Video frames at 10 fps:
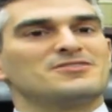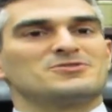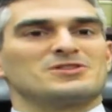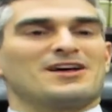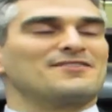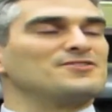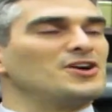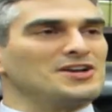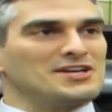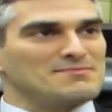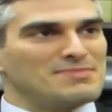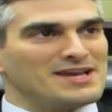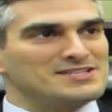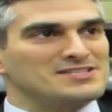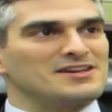There's a lot of cutting and
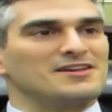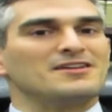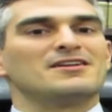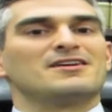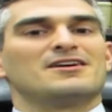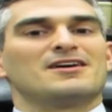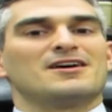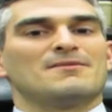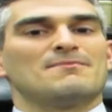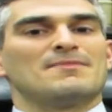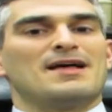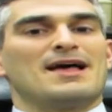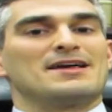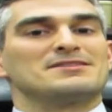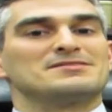pasting.
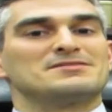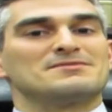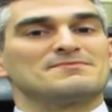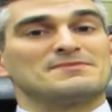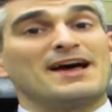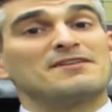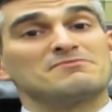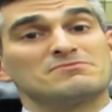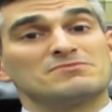And that